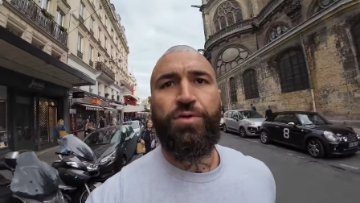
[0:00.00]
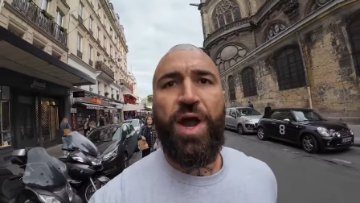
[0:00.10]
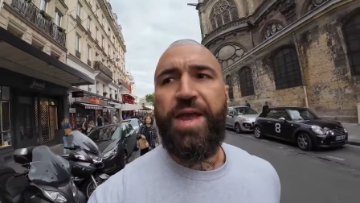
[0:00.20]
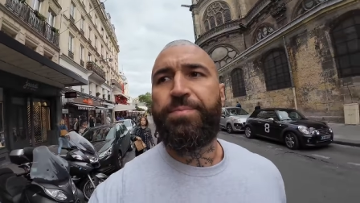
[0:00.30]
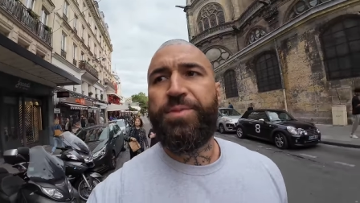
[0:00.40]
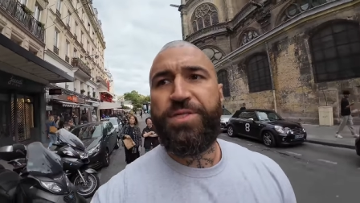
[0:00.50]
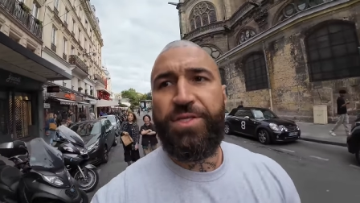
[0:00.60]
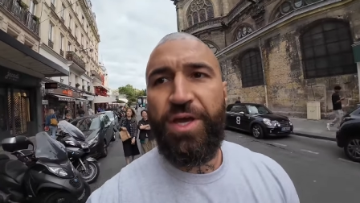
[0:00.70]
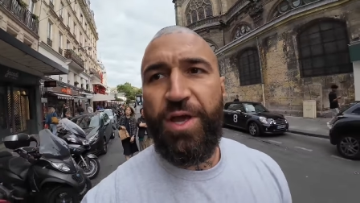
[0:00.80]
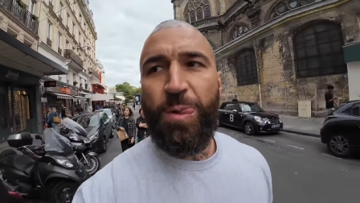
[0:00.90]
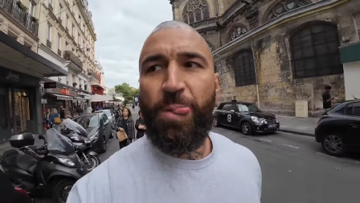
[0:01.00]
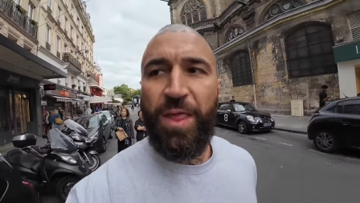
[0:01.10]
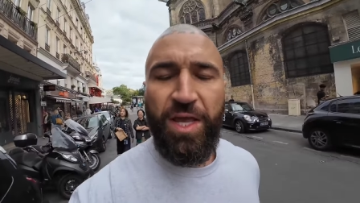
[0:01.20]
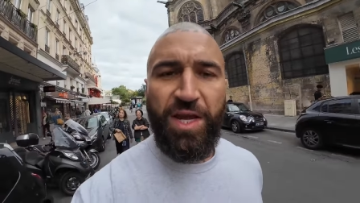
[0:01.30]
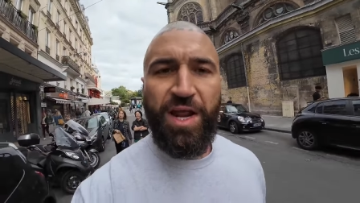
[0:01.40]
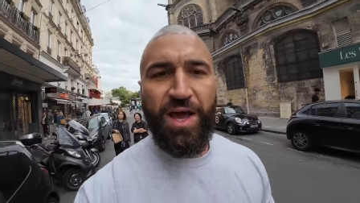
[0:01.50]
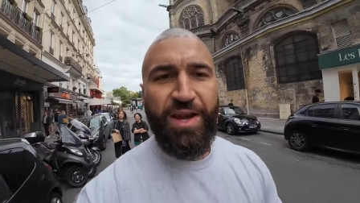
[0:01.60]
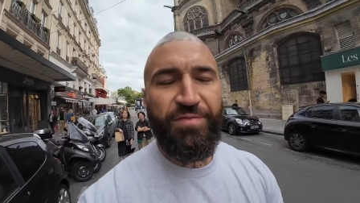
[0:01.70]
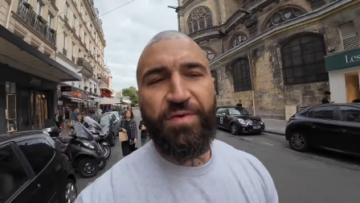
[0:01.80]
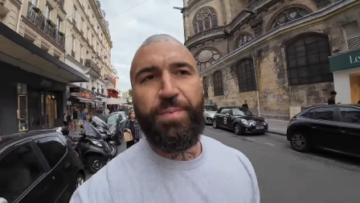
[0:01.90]
Crepes. You know,
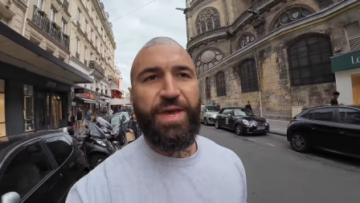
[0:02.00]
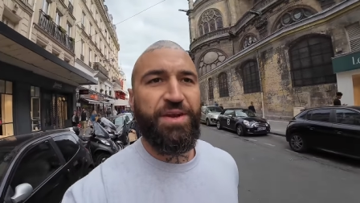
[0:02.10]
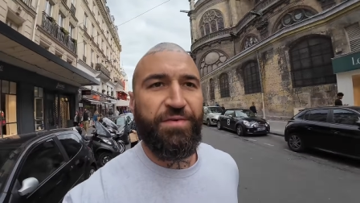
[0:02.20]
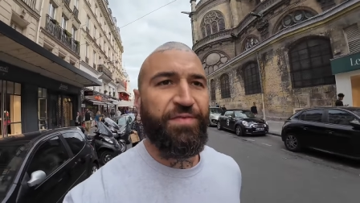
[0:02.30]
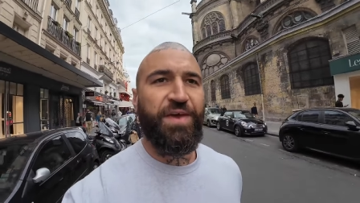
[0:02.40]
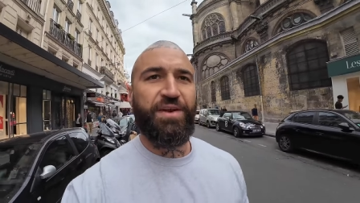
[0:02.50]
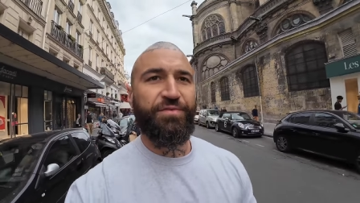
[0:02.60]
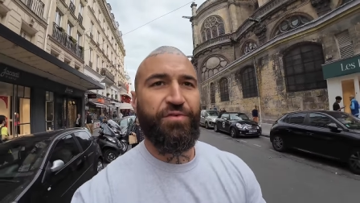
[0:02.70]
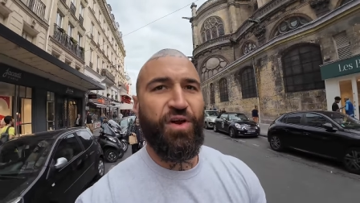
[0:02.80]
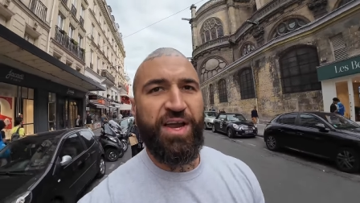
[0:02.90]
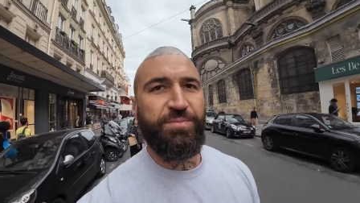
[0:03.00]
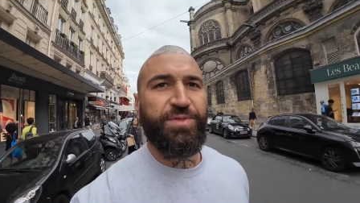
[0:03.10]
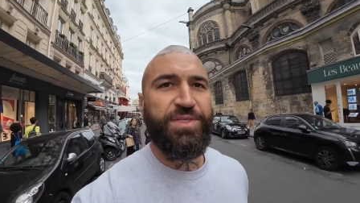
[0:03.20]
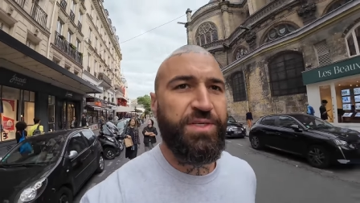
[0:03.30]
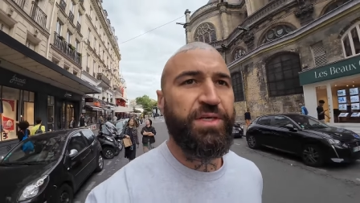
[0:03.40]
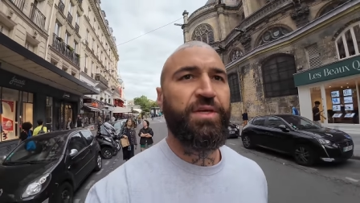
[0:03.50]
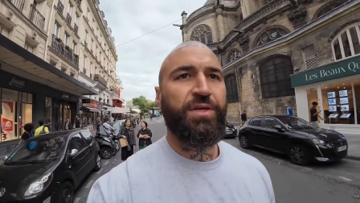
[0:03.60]
I've never been a fan of crepes.